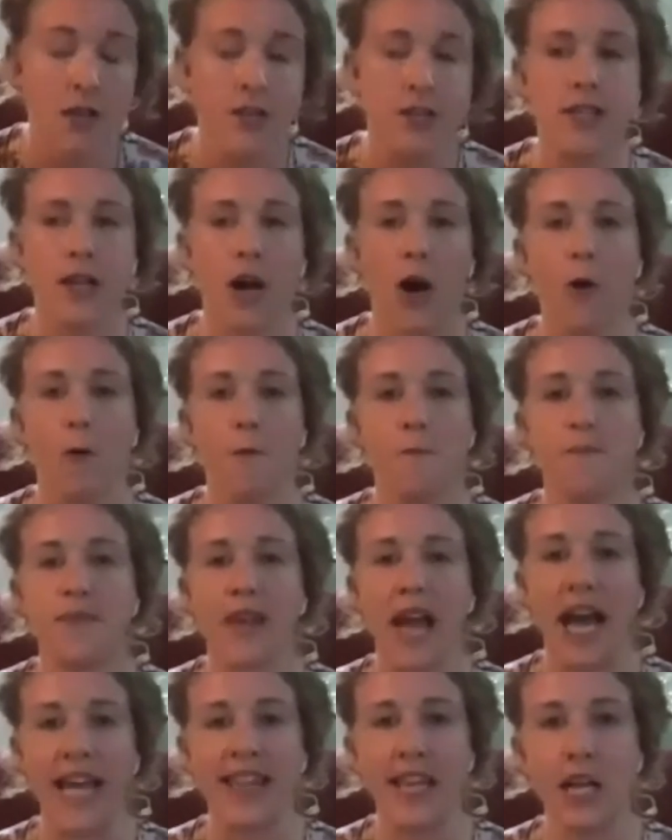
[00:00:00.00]
So
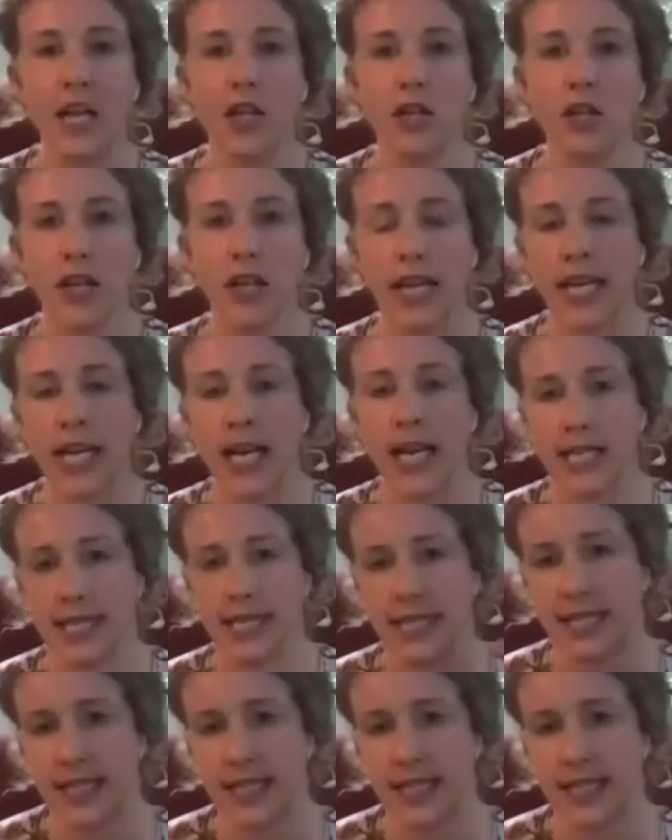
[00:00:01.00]
I think looking at it